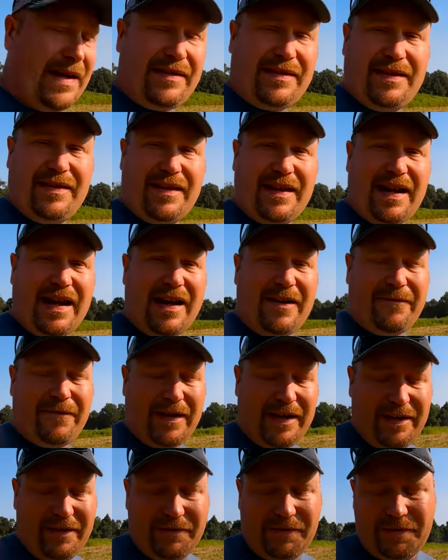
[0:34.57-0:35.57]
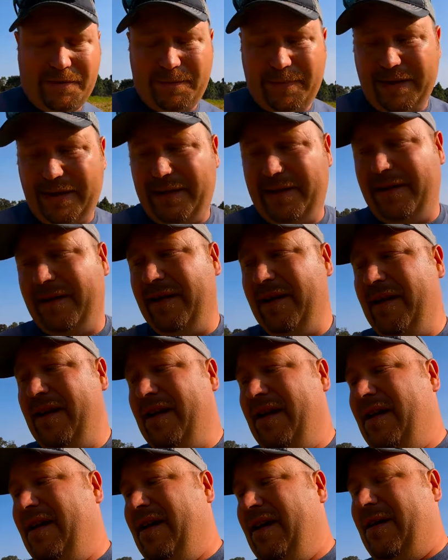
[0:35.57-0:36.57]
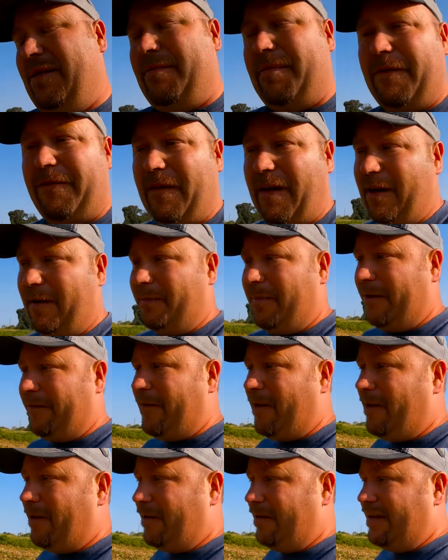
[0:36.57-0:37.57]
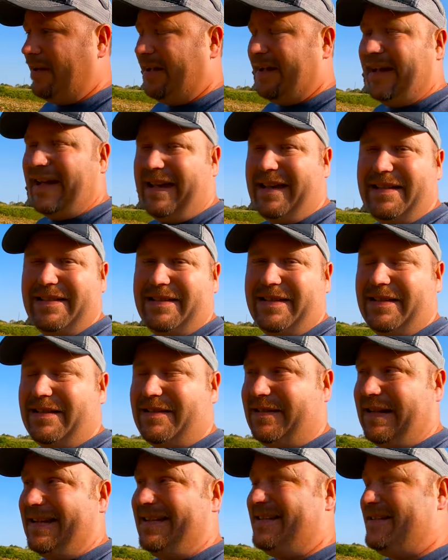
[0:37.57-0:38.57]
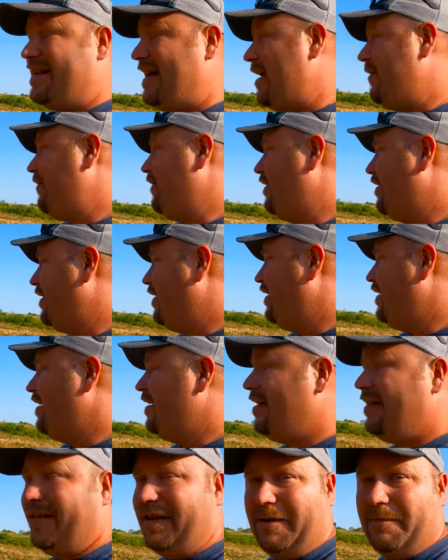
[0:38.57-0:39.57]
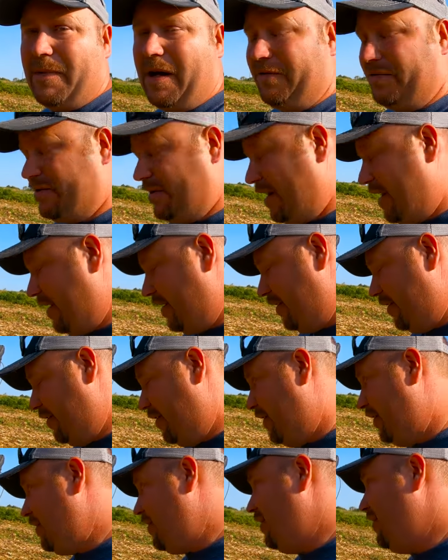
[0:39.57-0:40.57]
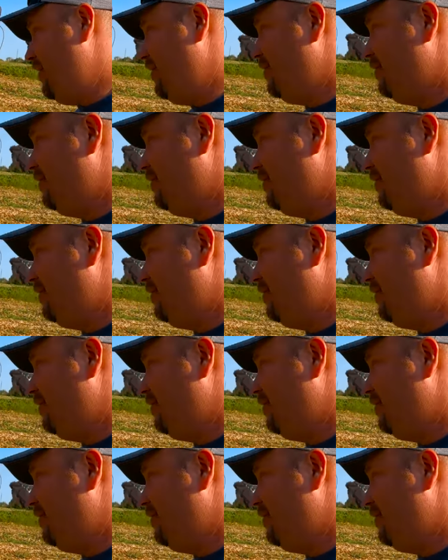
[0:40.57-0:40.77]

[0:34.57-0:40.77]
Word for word: method that I found to be by far, by far the easiest and definitely the most accurate.